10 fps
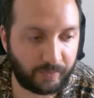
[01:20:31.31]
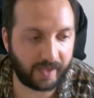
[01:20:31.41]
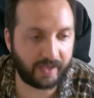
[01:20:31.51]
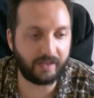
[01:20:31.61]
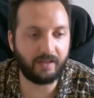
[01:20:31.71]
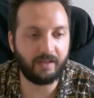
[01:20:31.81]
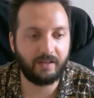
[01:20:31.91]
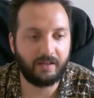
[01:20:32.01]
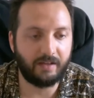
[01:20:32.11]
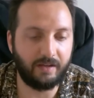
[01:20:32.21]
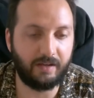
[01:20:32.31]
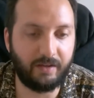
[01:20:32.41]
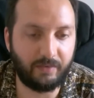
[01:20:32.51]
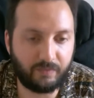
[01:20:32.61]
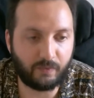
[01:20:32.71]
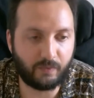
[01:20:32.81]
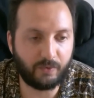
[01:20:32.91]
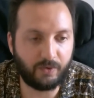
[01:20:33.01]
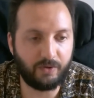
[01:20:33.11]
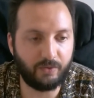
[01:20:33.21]
pay uh,
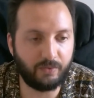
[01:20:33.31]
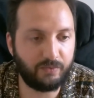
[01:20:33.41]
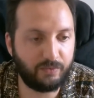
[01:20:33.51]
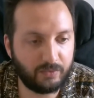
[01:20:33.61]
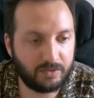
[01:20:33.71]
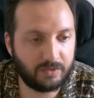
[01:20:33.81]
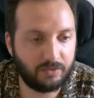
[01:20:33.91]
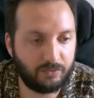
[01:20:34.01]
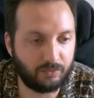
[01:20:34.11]
for your food,